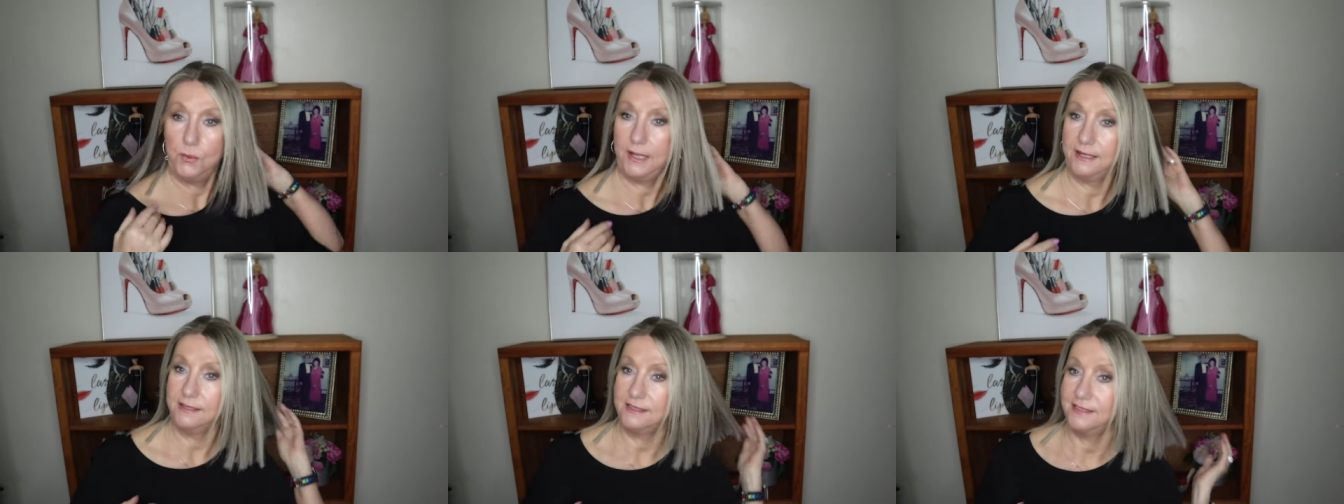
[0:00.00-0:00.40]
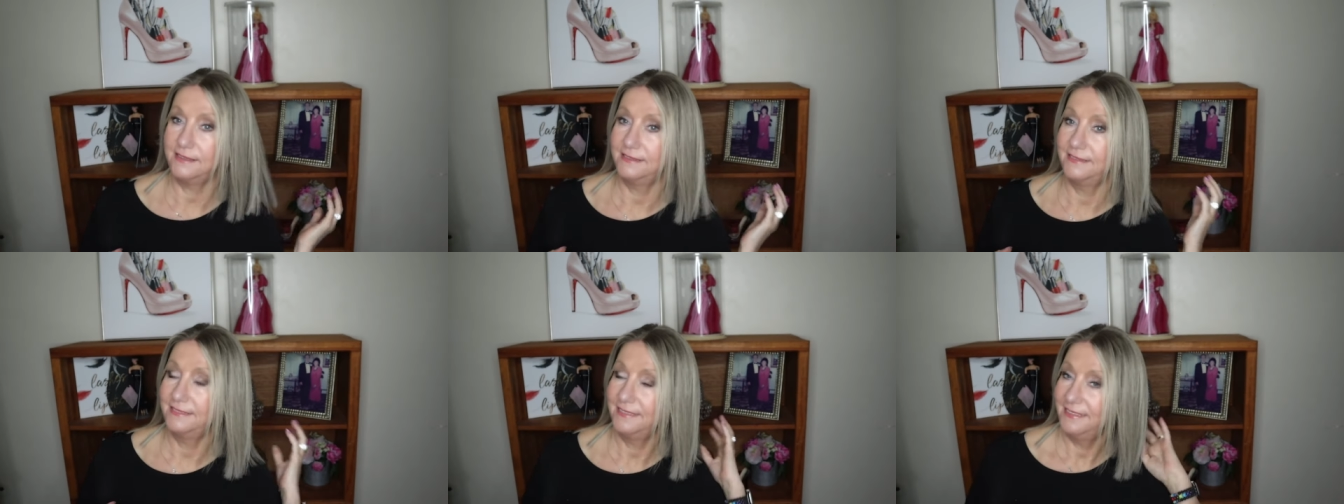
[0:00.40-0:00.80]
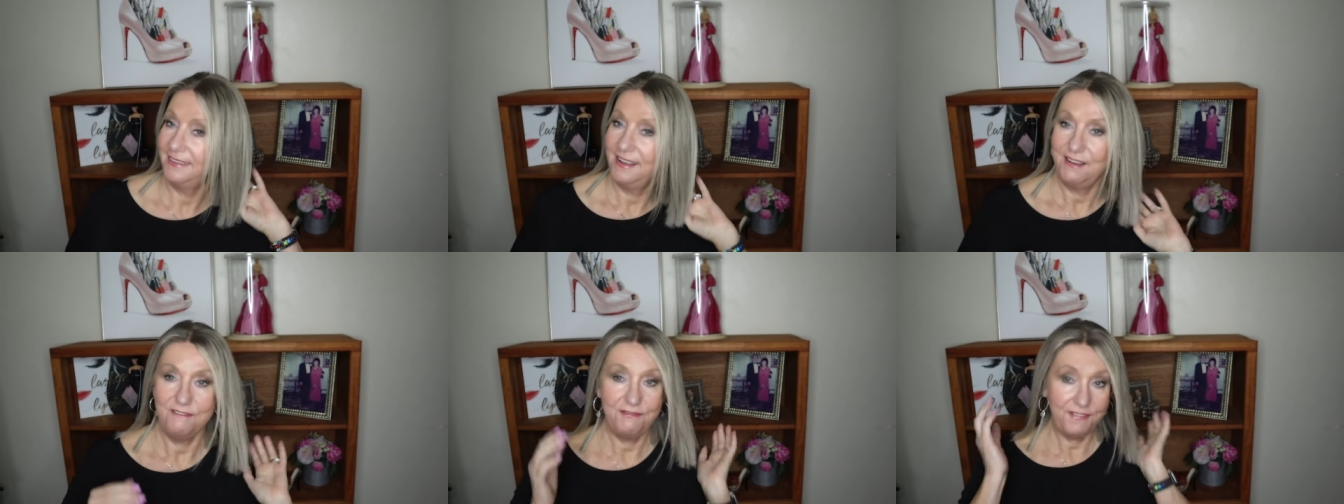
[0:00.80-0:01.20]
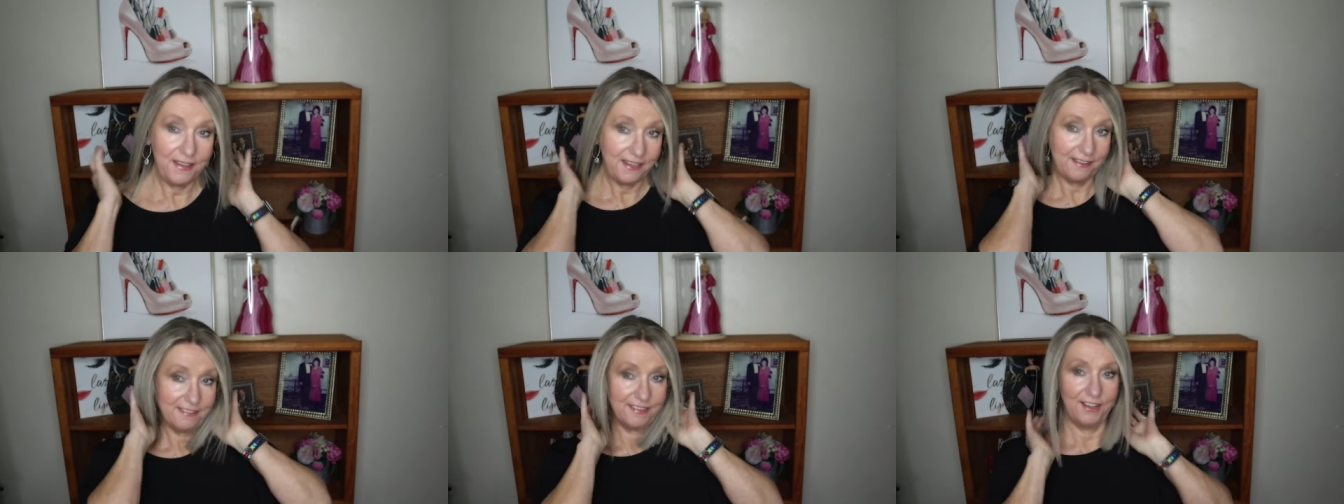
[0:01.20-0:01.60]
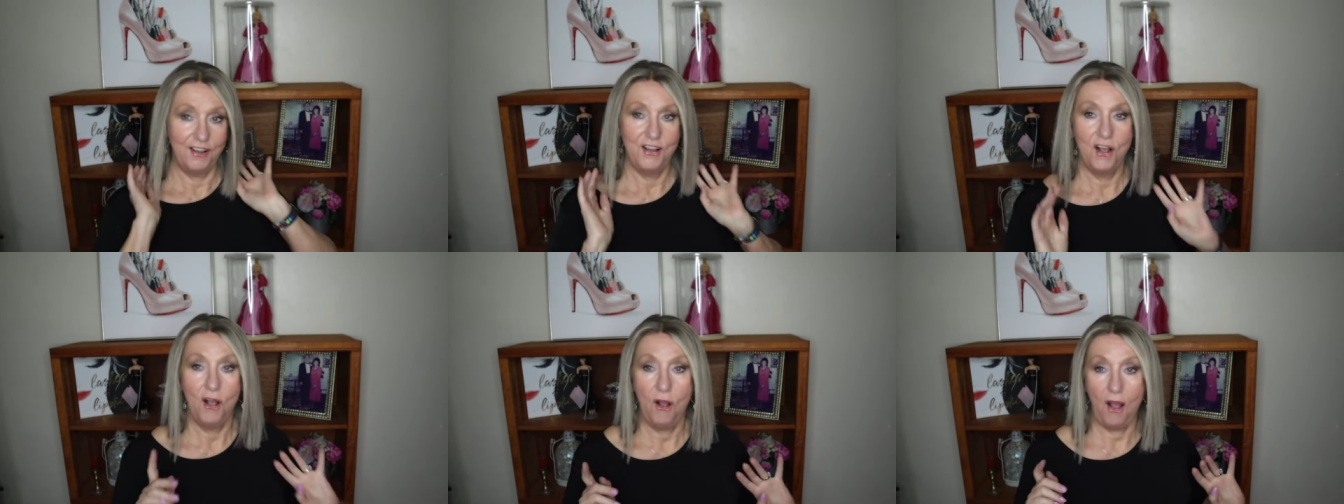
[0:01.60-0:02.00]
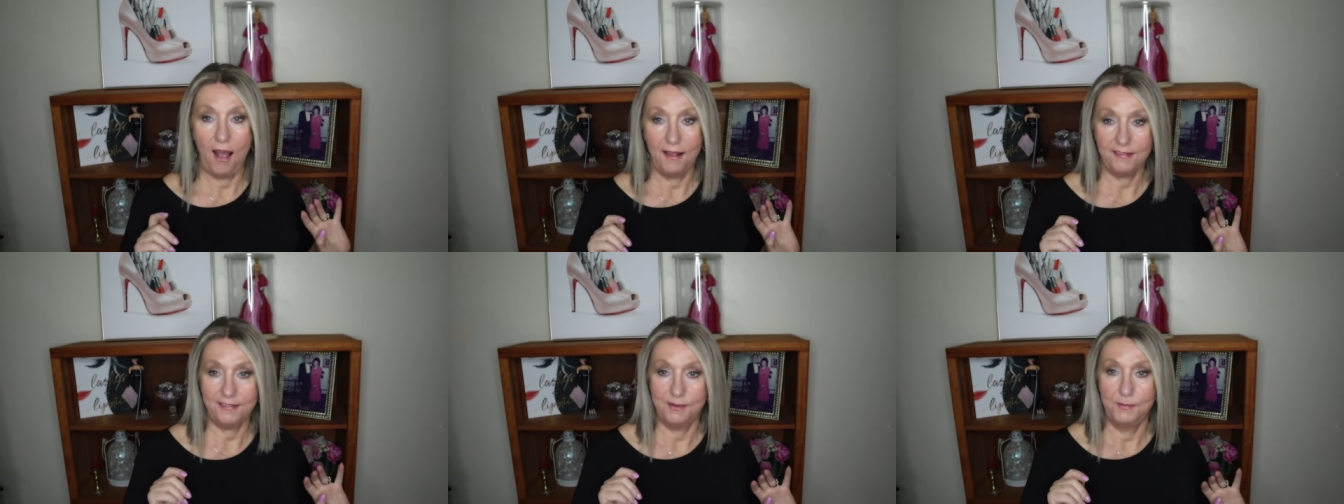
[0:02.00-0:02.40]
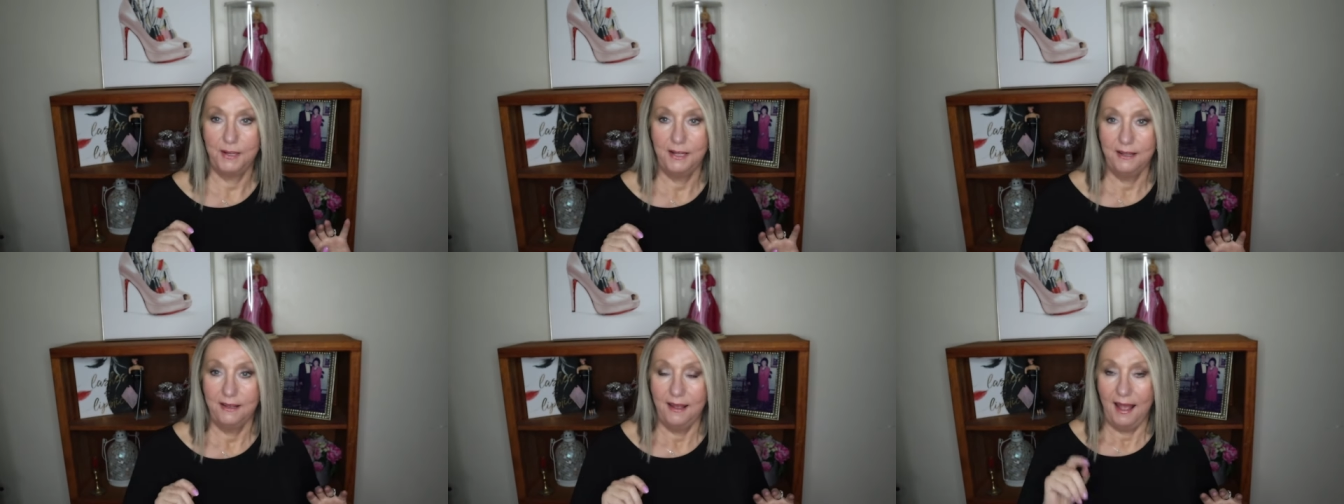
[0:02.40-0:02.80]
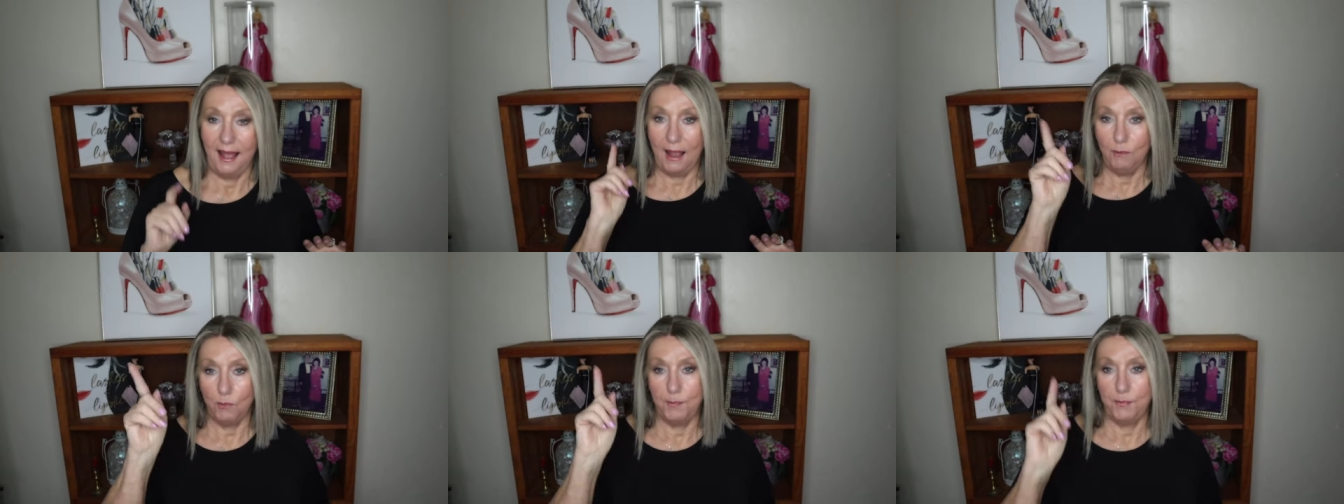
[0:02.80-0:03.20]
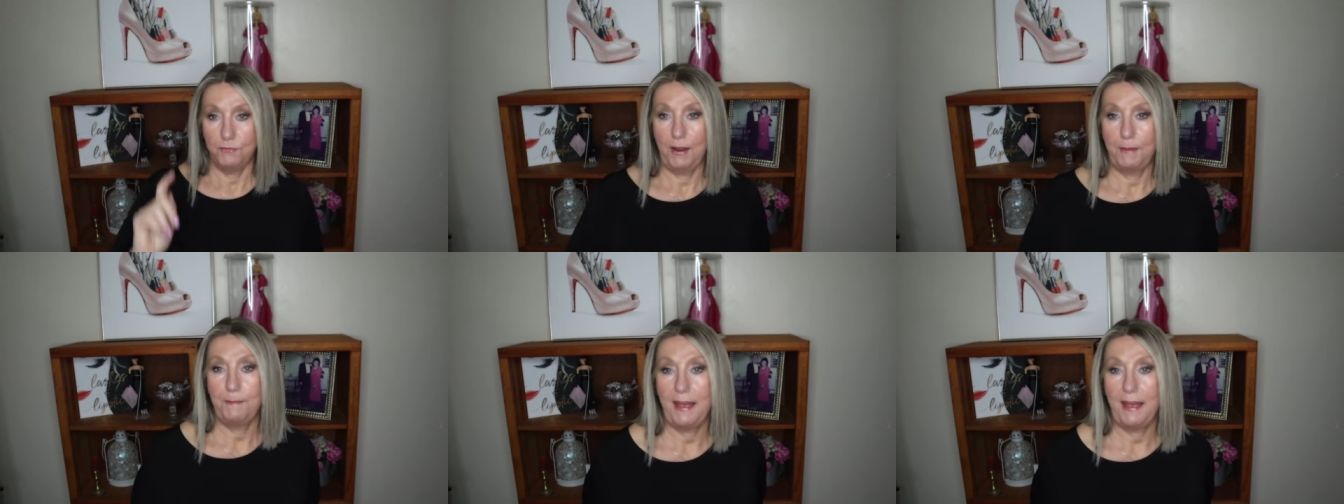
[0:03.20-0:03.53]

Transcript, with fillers: wouldn't. Feels awesome. I will be right